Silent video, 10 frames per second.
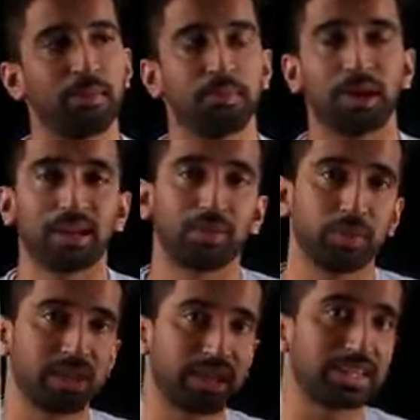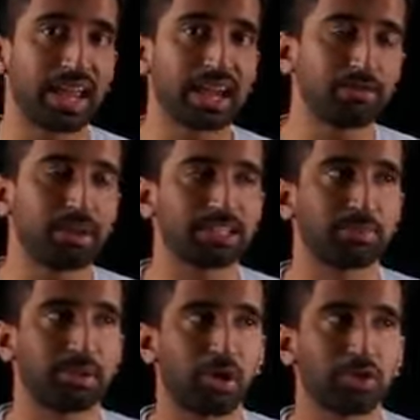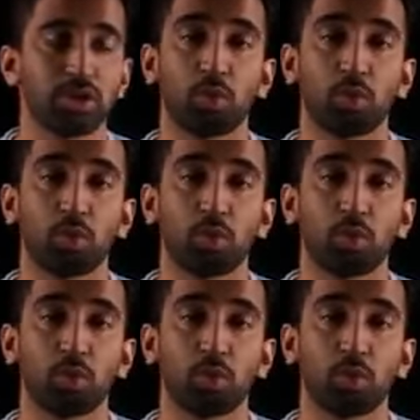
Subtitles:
But with the container-based approach,